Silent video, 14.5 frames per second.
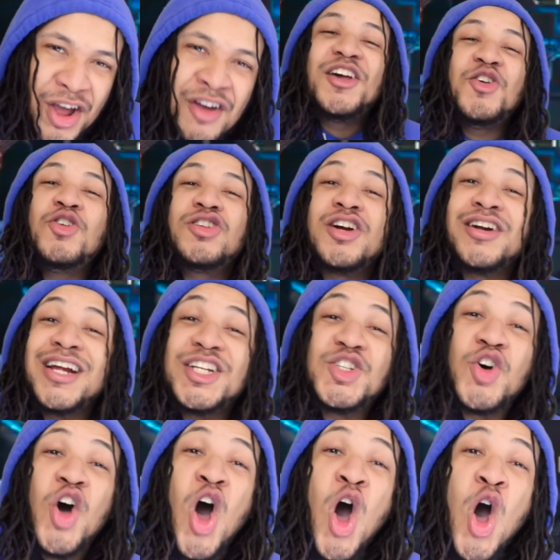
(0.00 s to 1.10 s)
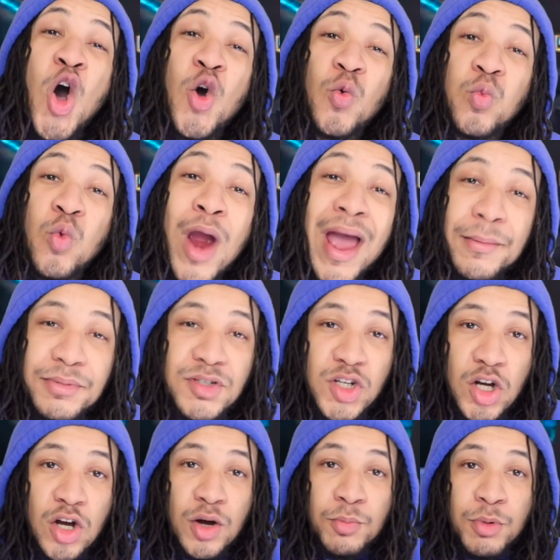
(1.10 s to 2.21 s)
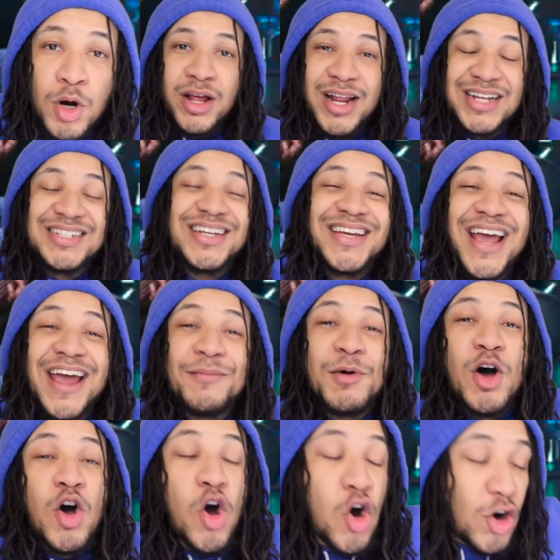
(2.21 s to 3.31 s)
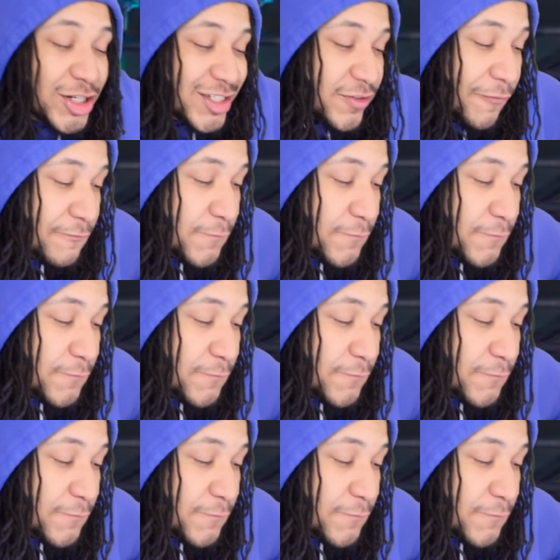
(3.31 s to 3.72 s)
Nigga, you can turn that into a whole rap song, bro. That shit came on hard as